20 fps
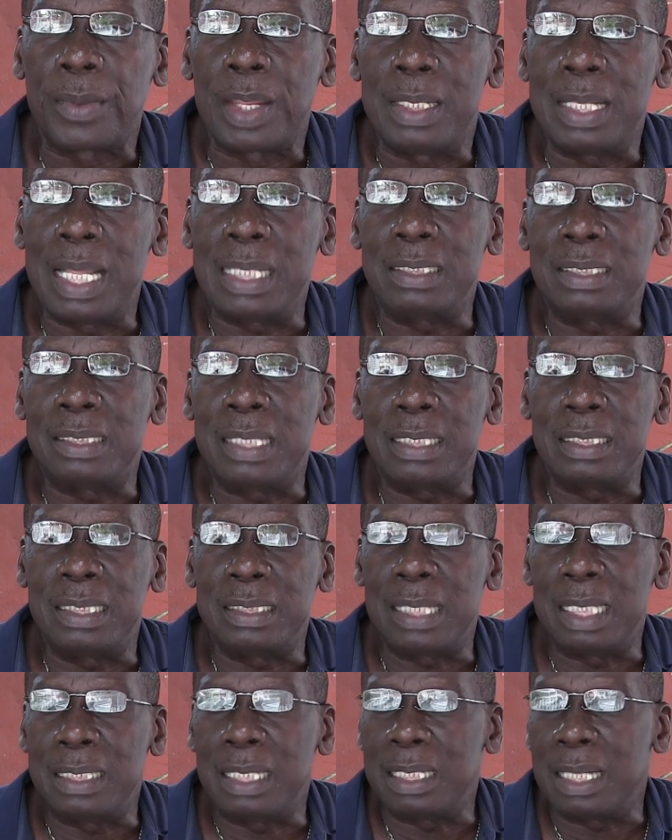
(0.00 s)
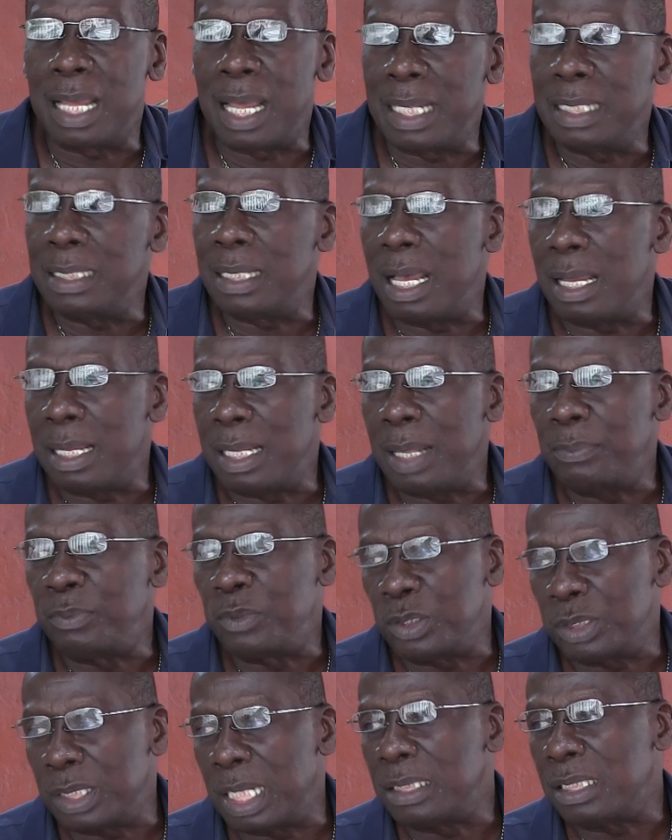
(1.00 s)
that is another
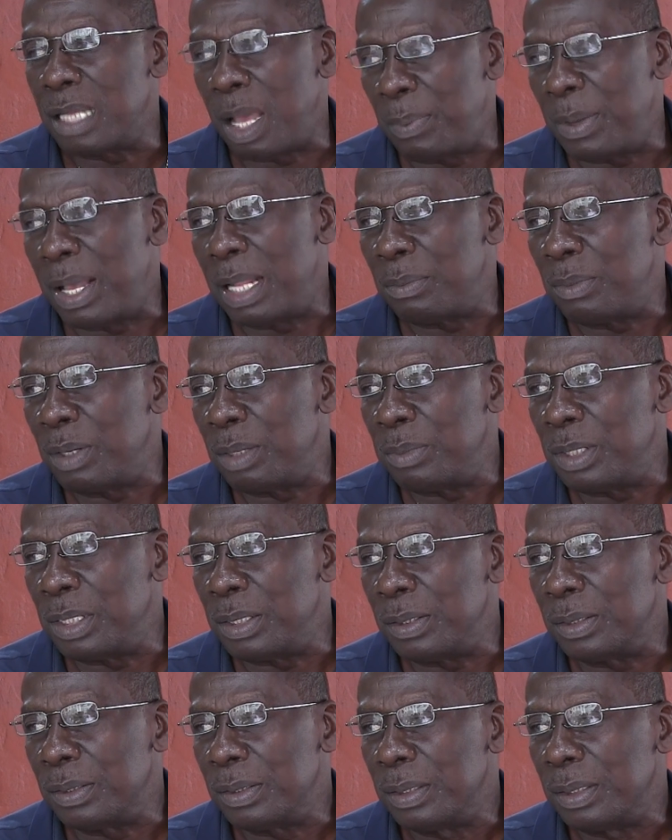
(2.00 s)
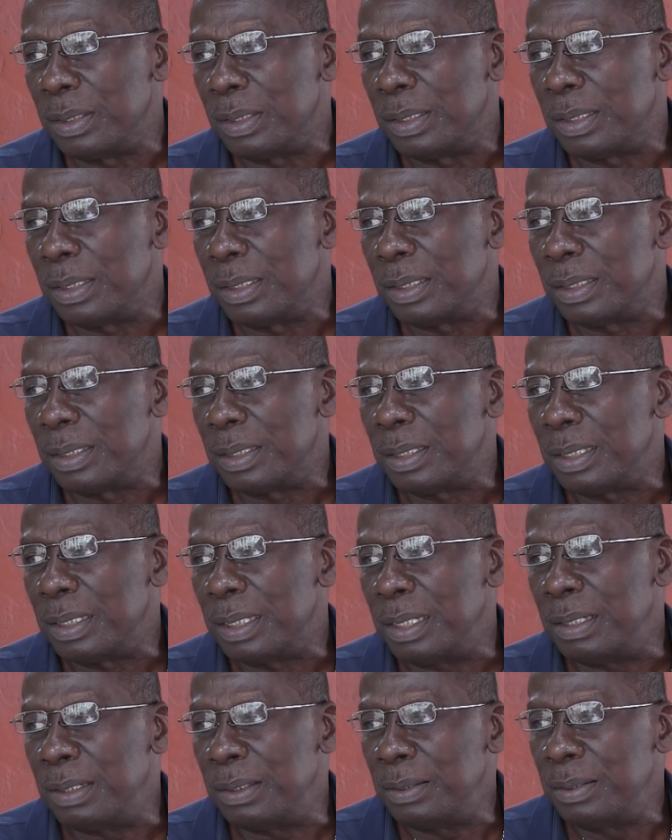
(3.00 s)
Heptones on Top album,
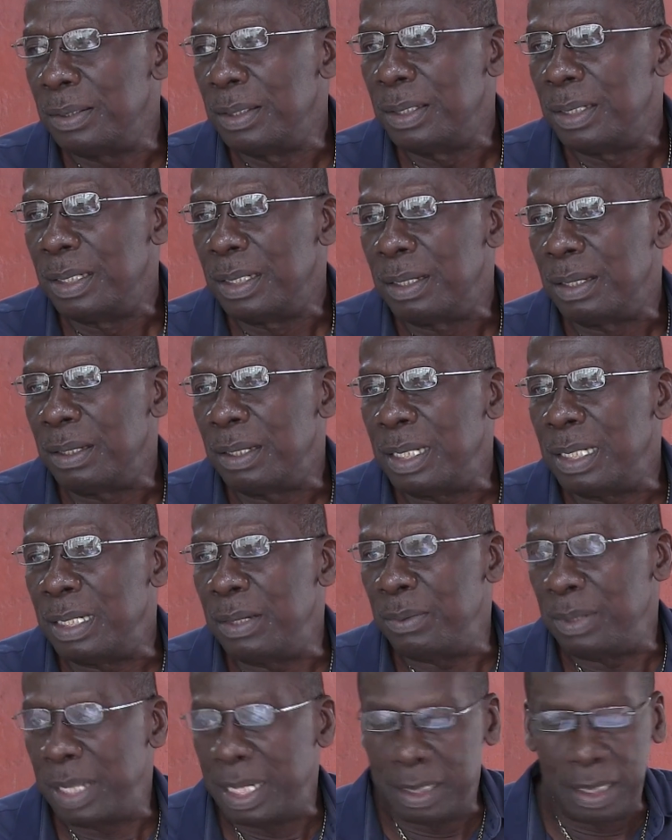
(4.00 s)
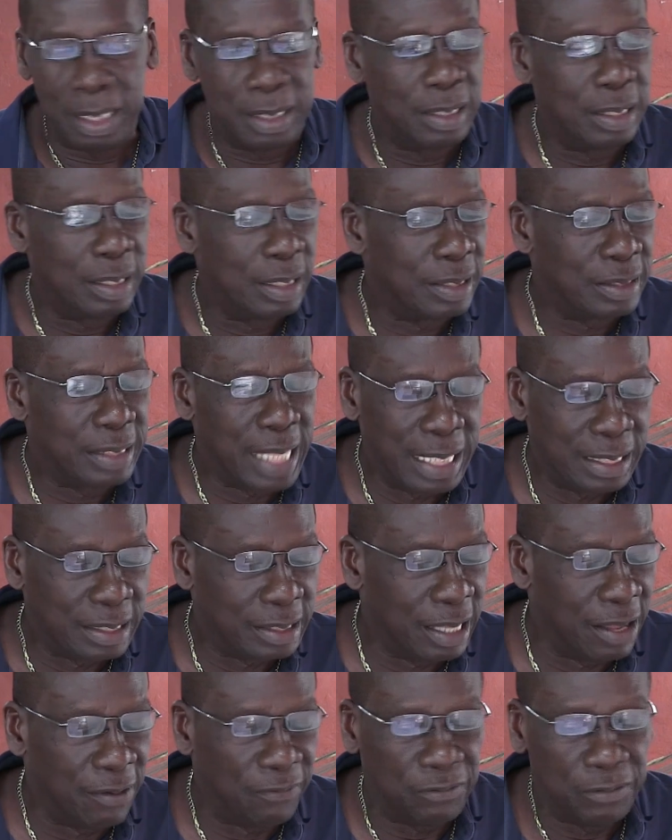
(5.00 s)
you know, in the sense
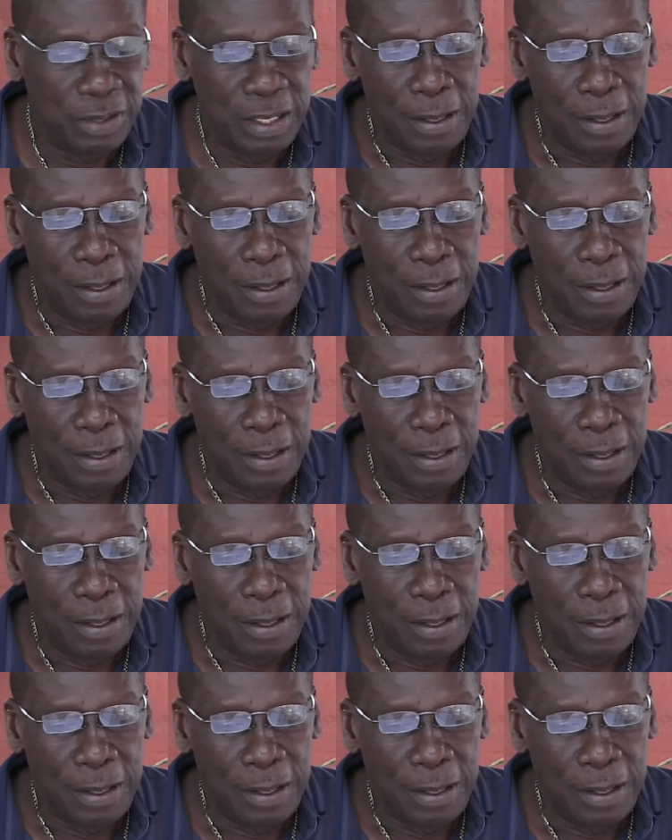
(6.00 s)
of,